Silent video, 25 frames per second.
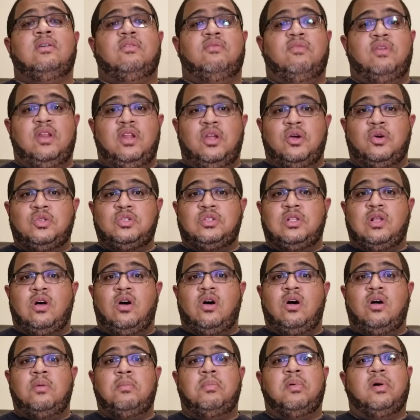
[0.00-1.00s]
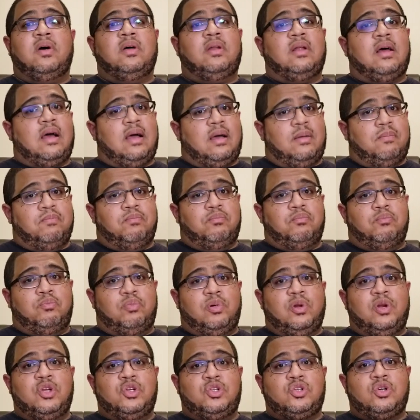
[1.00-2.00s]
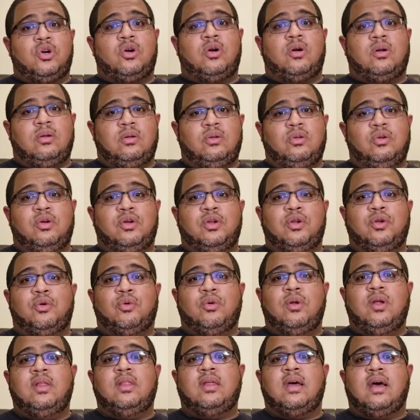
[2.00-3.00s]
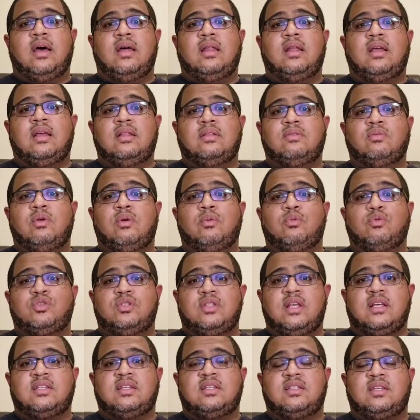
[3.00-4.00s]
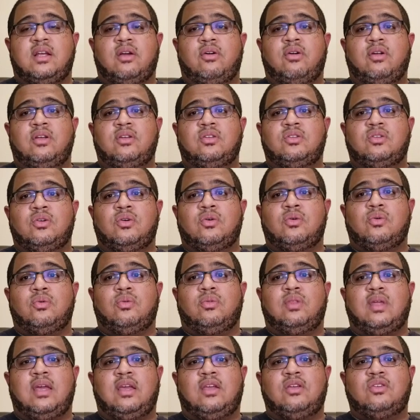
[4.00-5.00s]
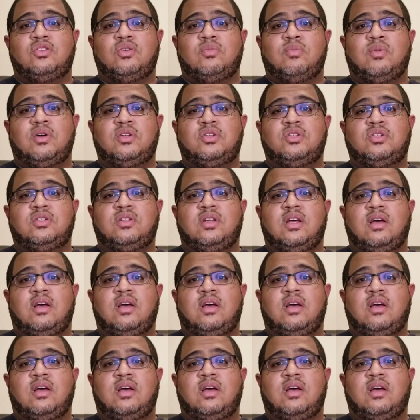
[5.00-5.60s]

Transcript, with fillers: Video's long, but I'm pretty sure you can agree that it was necessary. So thank you so much.